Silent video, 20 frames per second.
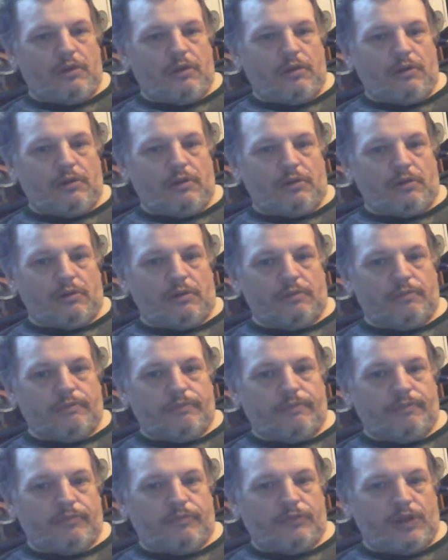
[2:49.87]

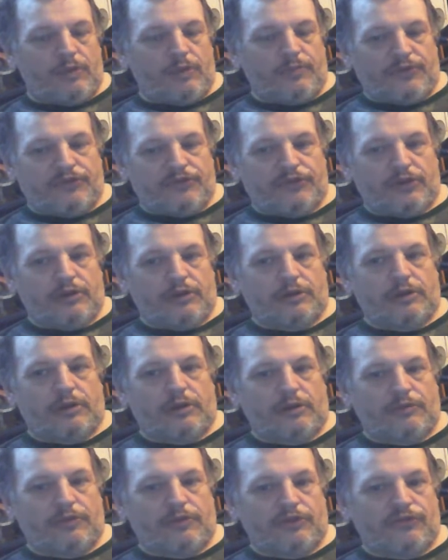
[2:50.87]
Don't be silly,
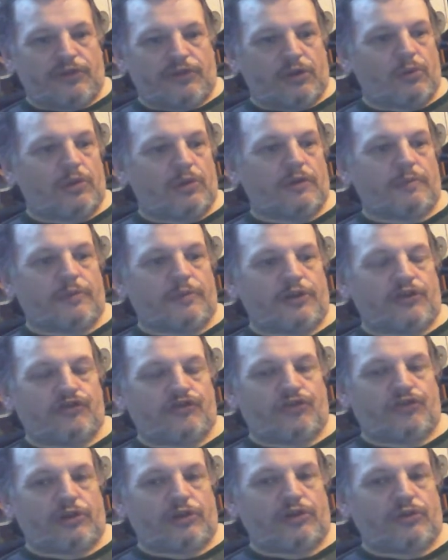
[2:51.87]
there's no way of me
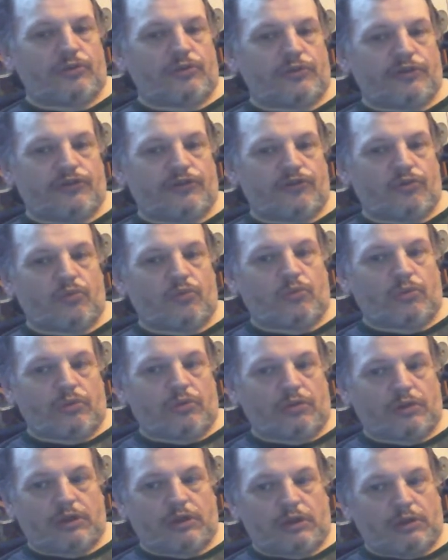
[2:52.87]
showing you it's not
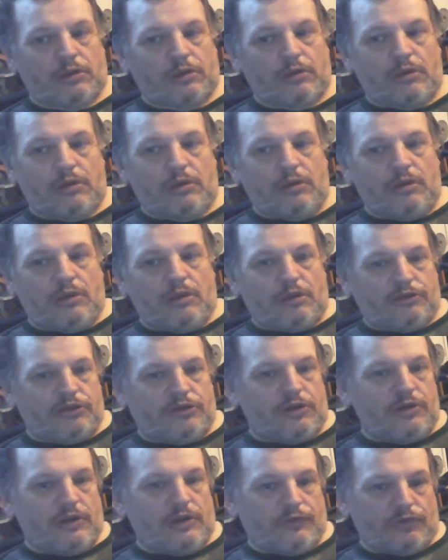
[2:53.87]
working. I
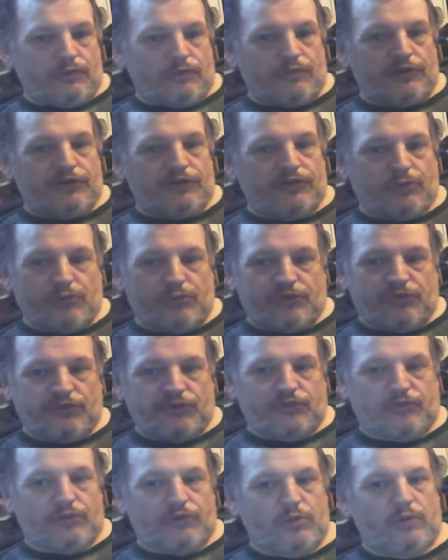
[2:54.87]
don't have the resources
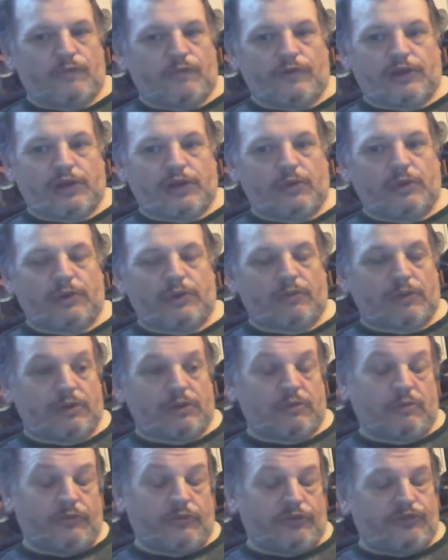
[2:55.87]
to do a video
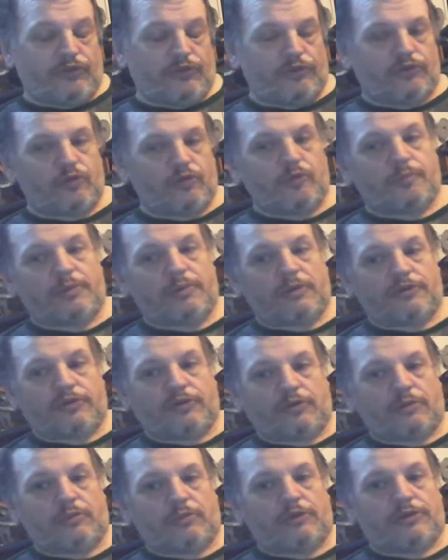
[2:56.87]
anyway, which I do, but I
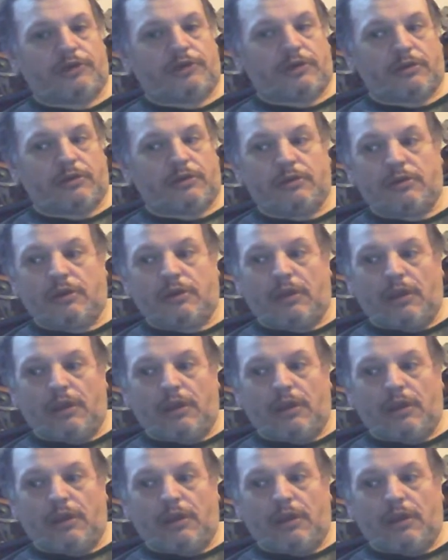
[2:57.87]
told him I didn't.